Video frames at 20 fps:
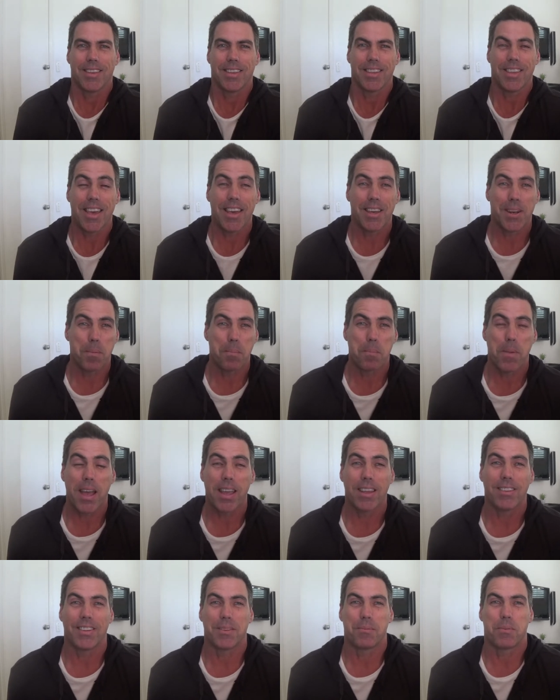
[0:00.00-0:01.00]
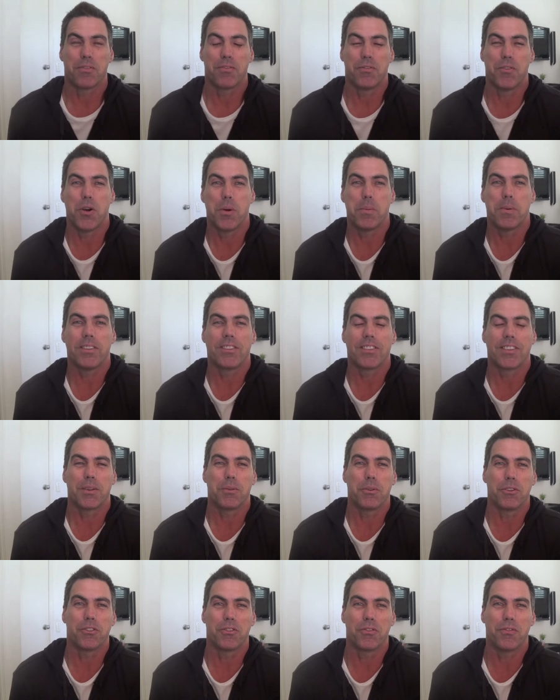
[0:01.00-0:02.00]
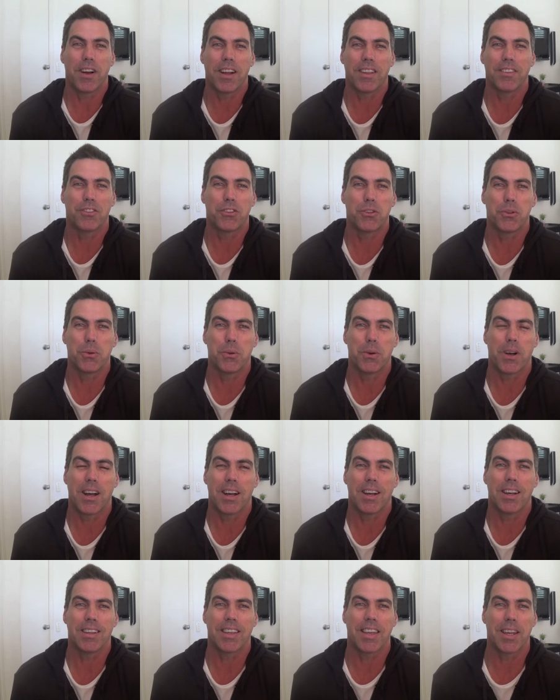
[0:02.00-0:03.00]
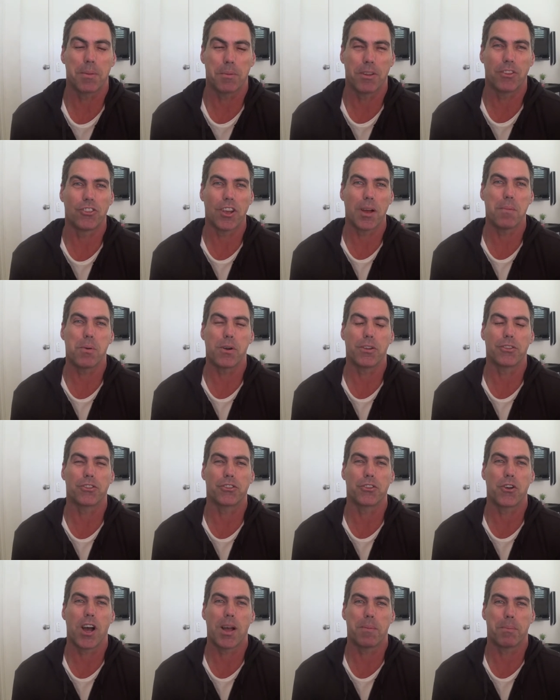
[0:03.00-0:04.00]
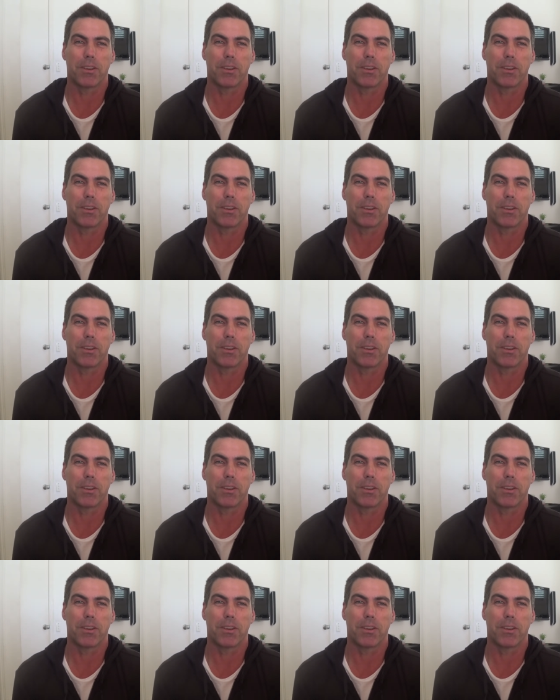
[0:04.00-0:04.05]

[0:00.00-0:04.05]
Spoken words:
Yeah, an amazing performance, and it was fun to get him to jump on Skype.